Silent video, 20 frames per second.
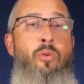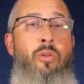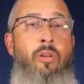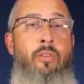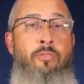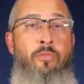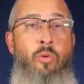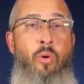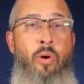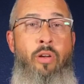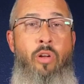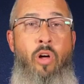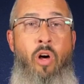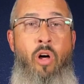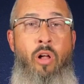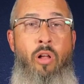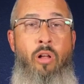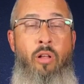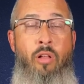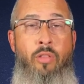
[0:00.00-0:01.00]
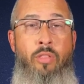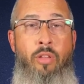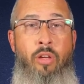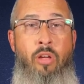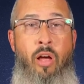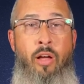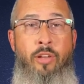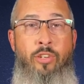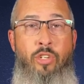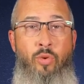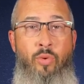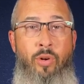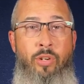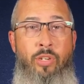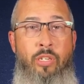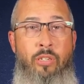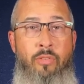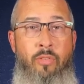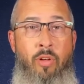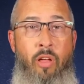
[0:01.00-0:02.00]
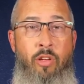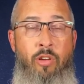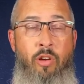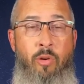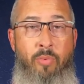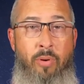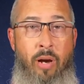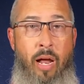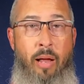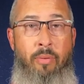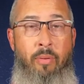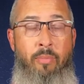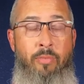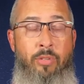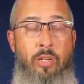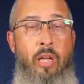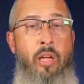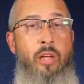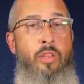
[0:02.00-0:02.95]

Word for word: will avoid all the consequences of all your problems.